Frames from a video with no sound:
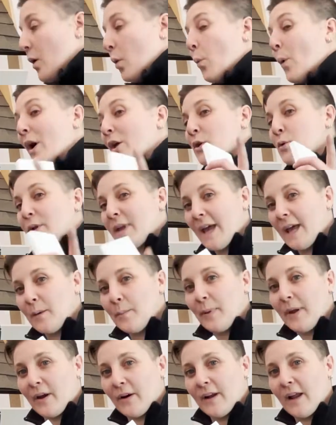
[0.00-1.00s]
While you
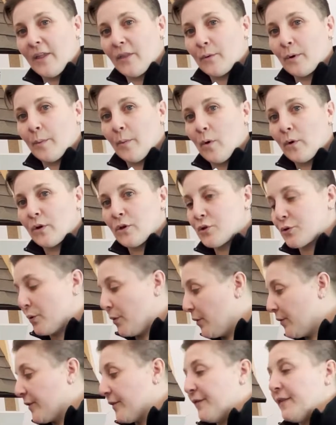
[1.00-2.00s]
can pare down the remote
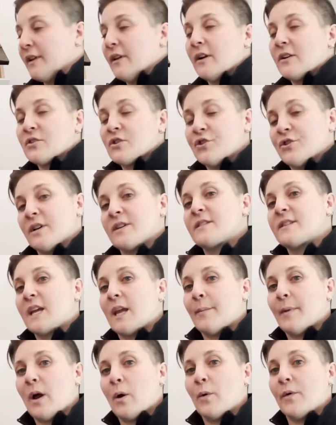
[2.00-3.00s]
controls, Velux just
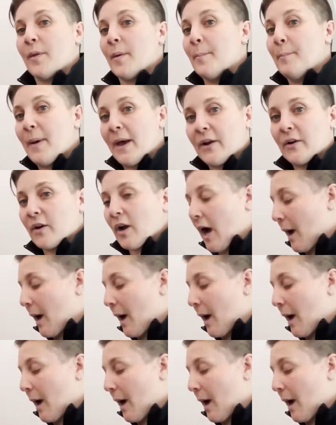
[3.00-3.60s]
came out with a better